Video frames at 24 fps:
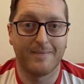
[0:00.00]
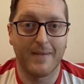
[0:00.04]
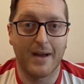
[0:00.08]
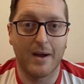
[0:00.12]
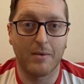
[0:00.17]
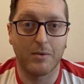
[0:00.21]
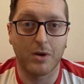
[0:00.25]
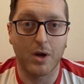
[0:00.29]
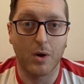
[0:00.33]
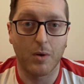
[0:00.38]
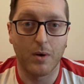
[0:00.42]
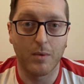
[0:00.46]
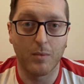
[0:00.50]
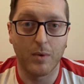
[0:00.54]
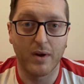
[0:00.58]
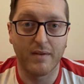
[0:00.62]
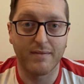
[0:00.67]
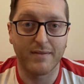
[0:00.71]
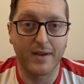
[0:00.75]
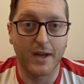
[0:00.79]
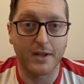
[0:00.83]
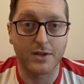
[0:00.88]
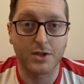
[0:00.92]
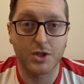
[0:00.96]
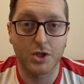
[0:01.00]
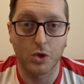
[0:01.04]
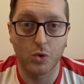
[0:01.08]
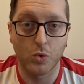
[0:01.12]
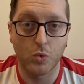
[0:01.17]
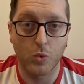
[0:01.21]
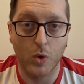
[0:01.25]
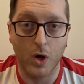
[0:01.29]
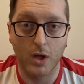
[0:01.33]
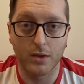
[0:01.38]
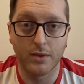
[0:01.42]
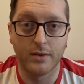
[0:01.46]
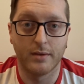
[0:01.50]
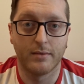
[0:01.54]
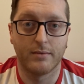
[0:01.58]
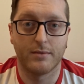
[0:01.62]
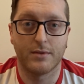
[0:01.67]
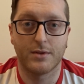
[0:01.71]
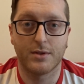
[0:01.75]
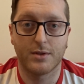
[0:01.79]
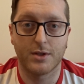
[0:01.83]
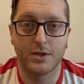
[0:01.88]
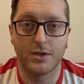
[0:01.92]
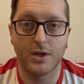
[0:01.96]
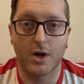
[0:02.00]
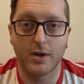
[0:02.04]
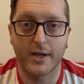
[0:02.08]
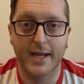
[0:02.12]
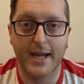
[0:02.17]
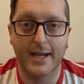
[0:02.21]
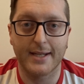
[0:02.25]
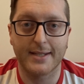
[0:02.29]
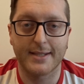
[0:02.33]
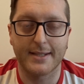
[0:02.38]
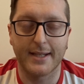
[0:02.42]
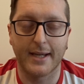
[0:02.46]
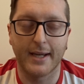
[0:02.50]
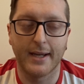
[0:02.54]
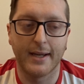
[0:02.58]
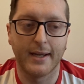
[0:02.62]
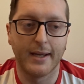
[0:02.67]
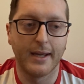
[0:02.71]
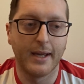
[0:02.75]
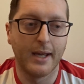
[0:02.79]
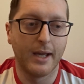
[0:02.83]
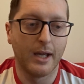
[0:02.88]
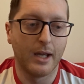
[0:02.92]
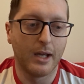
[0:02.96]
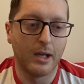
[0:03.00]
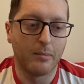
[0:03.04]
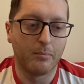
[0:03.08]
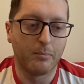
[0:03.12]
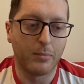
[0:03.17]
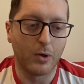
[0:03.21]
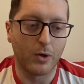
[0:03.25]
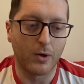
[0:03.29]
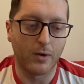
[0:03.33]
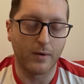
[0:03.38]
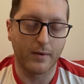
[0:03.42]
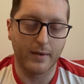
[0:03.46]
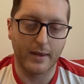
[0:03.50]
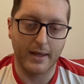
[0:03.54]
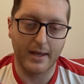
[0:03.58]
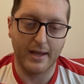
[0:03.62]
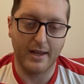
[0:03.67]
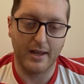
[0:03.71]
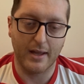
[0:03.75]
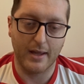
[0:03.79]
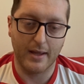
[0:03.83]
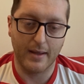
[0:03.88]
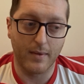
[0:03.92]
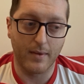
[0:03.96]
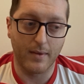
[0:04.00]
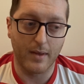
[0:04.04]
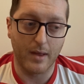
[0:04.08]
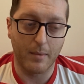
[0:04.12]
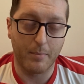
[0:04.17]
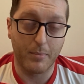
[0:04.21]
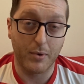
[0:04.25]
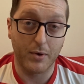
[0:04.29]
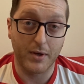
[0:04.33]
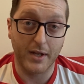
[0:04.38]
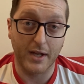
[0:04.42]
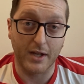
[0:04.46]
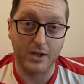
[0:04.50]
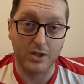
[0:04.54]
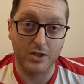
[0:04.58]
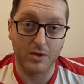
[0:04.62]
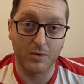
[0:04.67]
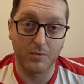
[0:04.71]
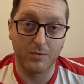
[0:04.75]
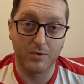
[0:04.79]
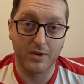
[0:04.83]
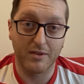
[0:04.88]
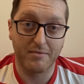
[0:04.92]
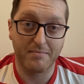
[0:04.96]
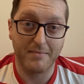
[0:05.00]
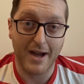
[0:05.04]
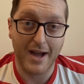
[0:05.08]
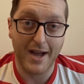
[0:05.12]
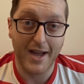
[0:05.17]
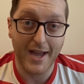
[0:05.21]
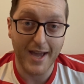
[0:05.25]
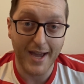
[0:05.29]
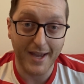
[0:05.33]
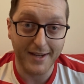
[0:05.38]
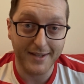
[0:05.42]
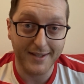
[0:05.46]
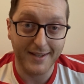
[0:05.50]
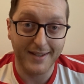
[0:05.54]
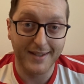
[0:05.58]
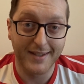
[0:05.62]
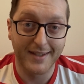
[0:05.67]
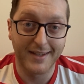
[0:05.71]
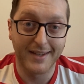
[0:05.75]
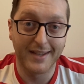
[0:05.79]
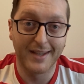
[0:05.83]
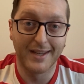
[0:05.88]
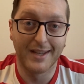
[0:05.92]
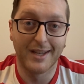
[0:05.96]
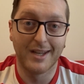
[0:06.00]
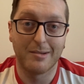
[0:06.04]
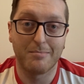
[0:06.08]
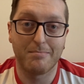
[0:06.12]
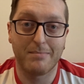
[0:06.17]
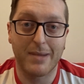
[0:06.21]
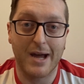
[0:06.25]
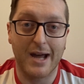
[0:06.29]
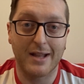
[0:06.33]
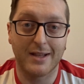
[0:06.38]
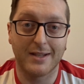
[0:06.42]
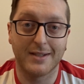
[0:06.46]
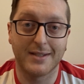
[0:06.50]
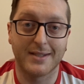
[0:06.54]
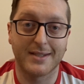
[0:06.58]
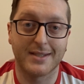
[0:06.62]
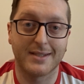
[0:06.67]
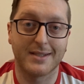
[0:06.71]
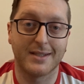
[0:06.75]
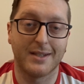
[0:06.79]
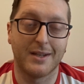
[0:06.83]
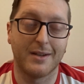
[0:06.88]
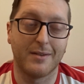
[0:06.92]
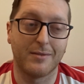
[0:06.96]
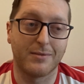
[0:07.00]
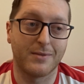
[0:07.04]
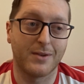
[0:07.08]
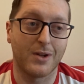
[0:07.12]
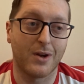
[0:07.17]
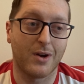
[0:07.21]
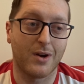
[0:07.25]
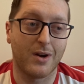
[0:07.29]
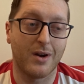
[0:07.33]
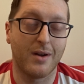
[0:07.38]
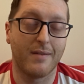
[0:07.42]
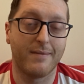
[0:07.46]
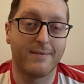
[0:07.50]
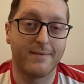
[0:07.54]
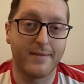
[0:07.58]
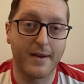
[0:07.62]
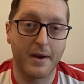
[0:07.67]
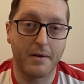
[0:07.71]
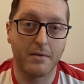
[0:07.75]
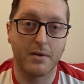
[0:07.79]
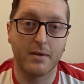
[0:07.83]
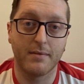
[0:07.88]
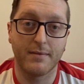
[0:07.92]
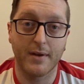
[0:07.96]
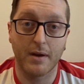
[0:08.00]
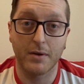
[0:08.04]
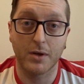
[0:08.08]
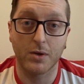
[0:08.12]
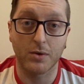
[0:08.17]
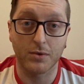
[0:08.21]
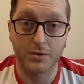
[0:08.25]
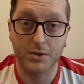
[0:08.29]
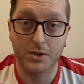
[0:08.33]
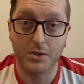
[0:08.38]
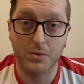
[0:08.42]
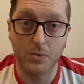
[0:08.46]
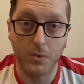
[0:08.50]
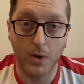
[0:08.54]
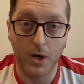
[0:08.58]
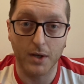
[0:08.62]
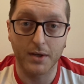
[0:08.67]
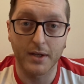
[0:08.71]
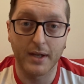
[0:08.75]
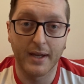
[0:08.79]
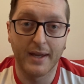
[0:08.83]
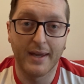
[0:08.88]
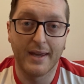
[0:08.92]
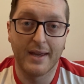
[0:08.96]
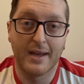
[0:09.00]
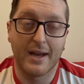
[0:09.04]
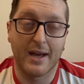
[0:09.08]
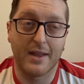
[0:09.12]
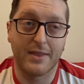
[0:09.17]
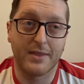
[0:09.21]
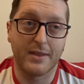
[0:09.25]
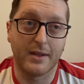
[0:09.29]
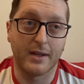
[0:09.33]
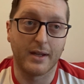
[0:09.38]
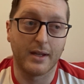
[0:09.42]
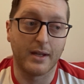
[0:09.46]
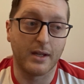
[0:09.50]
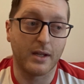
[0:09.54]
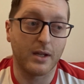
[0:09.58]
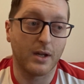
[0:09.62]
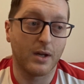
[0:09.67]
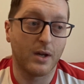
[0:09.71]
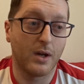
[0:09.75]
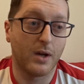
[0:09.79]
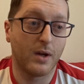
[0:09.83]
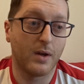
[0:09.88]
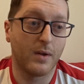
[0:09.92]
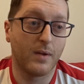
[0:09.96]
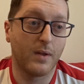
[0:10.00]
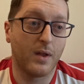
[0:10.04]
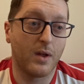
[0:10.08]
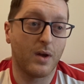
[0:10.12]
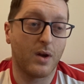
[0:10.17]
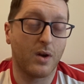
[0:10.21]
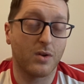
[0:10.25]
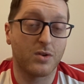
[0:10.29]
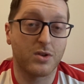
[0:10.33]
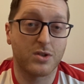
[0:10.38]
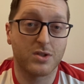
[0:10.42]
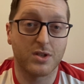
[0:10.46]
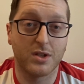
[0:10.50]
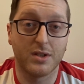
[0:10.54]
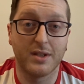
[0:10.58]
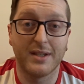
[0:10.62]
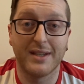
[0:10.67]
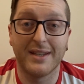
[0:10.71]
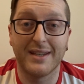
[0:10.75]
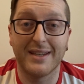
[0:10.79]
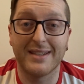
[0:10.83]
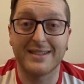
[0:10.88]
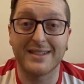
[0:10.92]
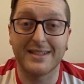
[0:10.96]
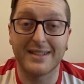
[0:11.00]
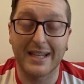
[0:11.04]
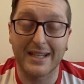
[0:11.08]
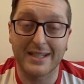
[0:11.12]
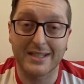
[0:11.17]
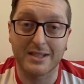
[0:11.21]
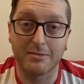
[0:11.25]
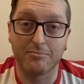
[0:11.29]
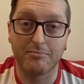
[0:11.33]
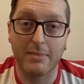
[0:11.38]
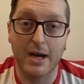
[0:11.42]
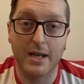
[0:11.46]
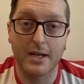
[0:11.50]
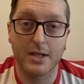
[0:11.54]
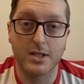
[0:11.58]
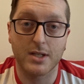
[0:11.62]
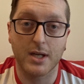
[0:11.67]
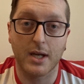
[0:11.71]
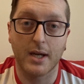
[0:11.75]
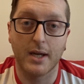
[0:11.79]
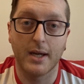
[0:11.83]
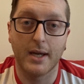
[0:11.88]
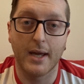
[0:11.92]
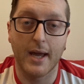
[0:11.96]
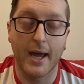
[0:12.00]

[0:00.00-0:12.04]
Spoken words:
I'm going with a 2-1 to Doncaster. But a prediction with my head, Palace have got a very, very good squad. I think Hodgson is a decent manager.